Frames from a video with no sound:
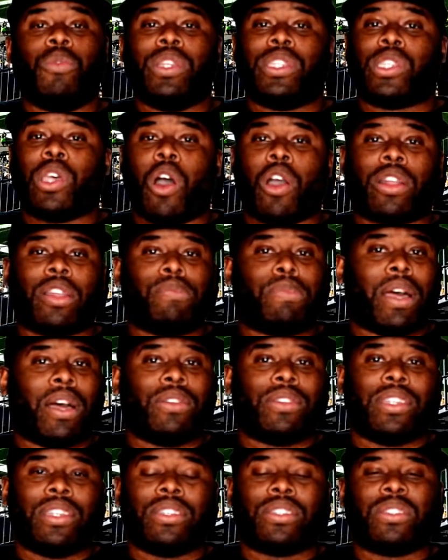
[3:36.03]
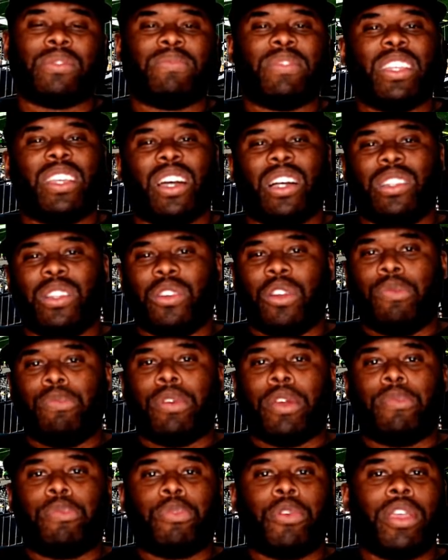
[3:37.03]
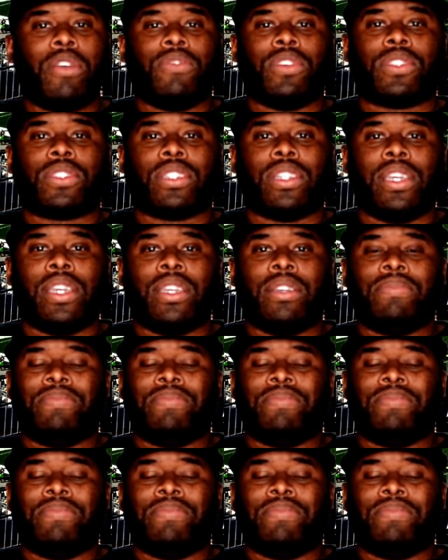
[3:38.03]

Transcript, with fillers: we talked about this a little bit previously.